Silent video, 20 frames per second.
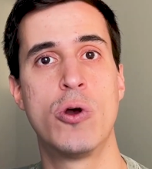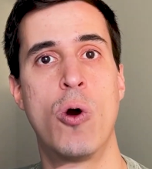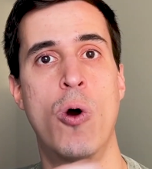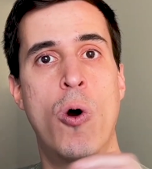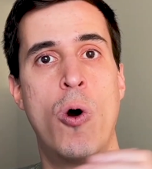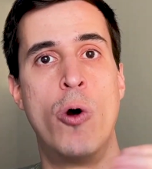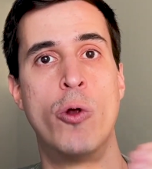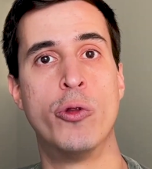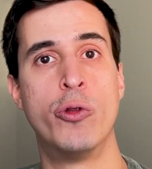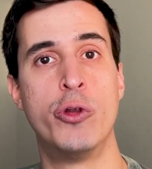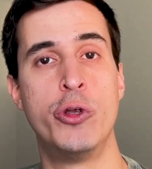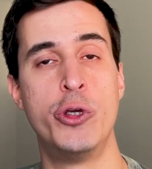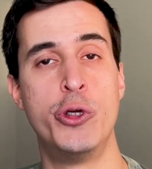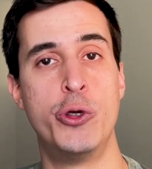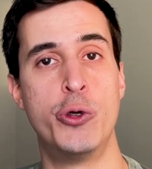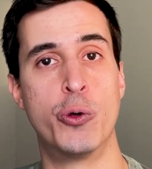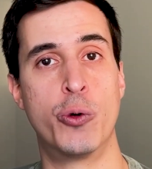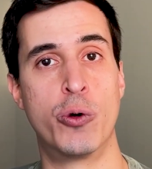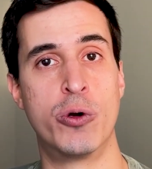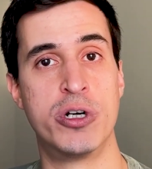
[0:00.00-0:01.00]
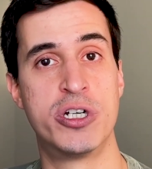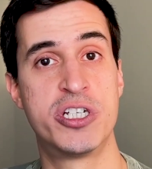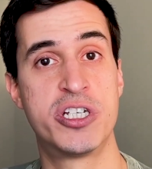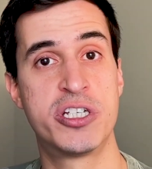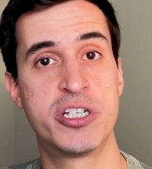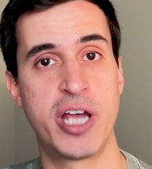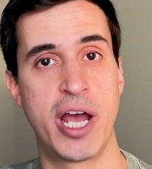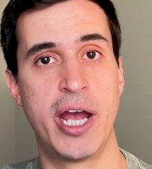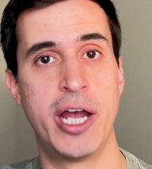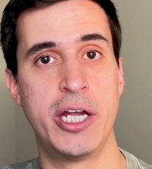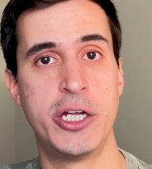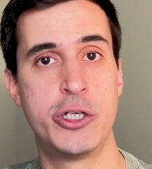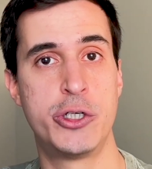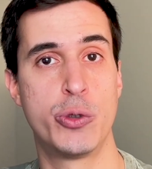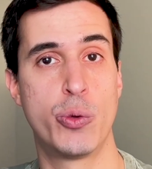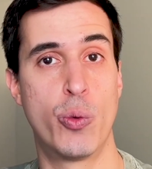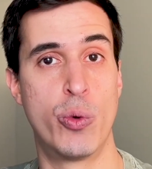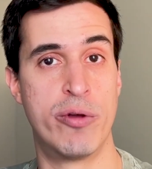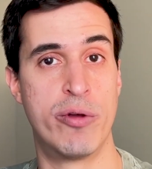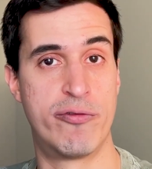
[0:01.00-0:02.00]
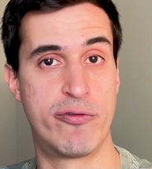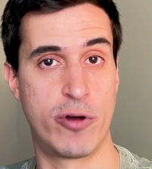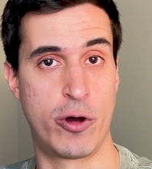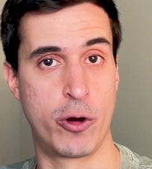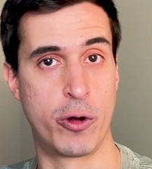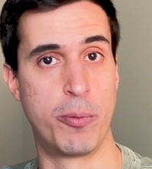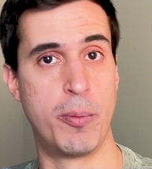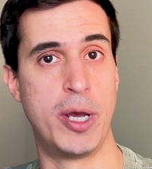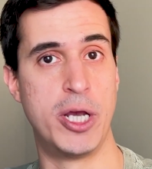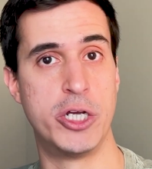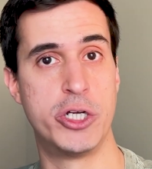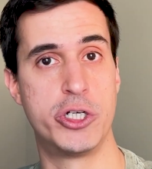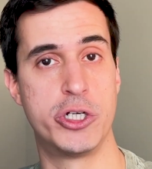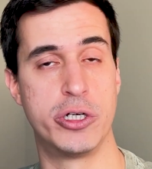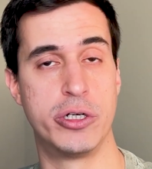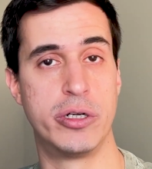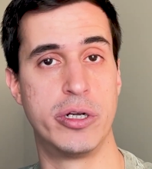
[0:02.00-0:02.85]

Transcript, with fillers: on your stage with automation.